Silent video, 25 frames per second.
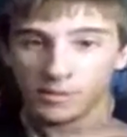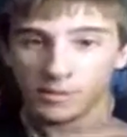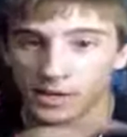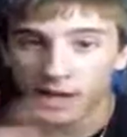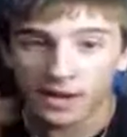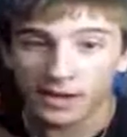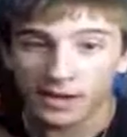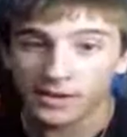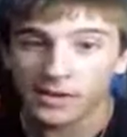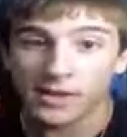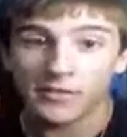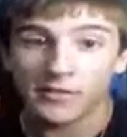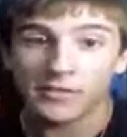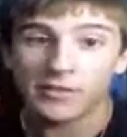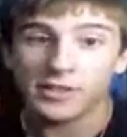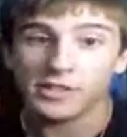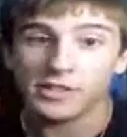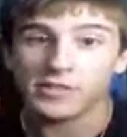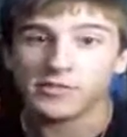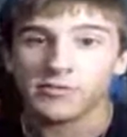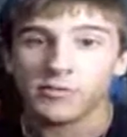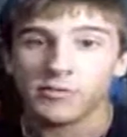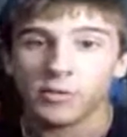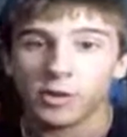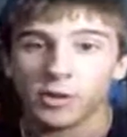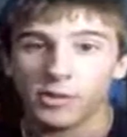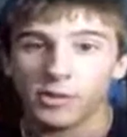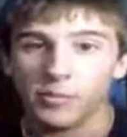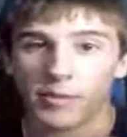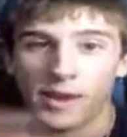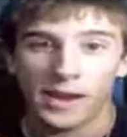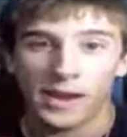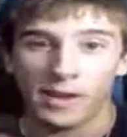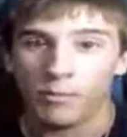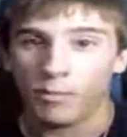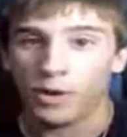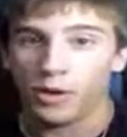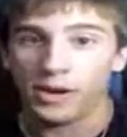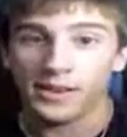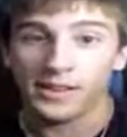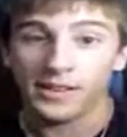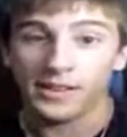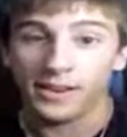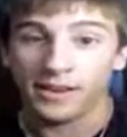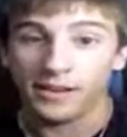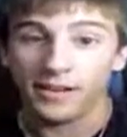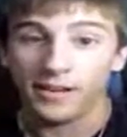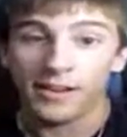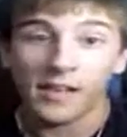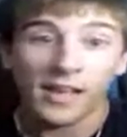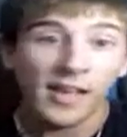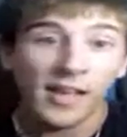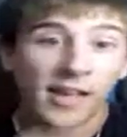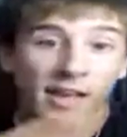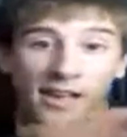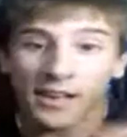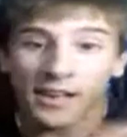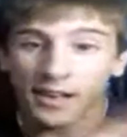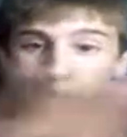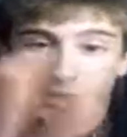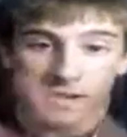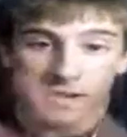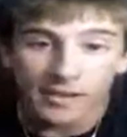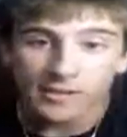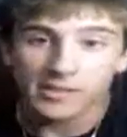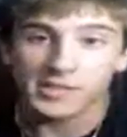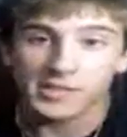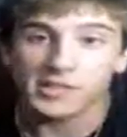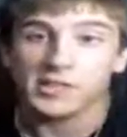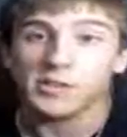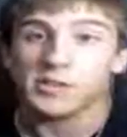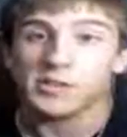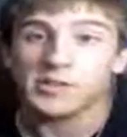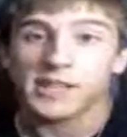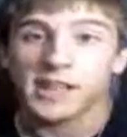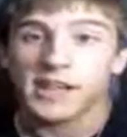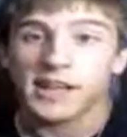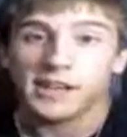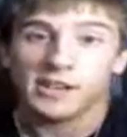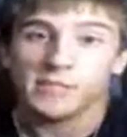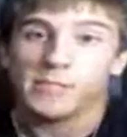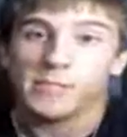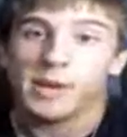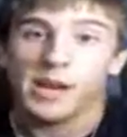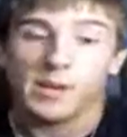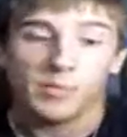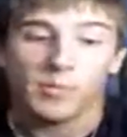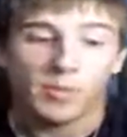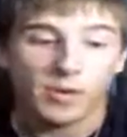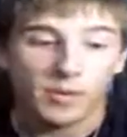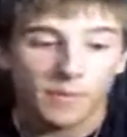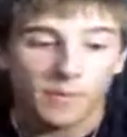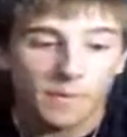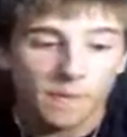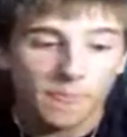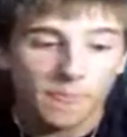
get a definition for you, bam, right there. Just use that in your paper.